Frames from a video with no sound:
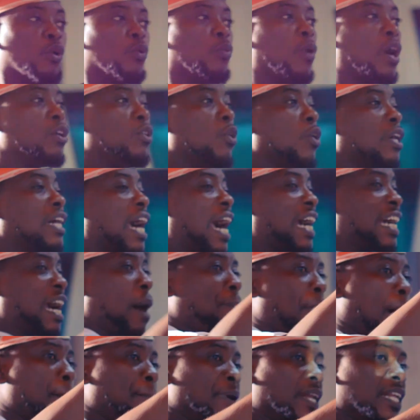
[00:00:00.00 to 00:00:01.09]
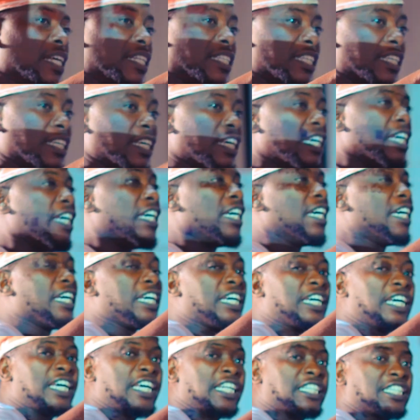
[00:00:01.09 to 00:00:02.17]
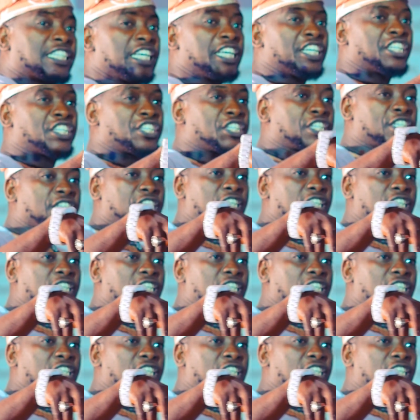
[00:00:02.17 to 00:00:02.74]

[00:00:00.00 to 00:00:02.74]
when you look at capability, it is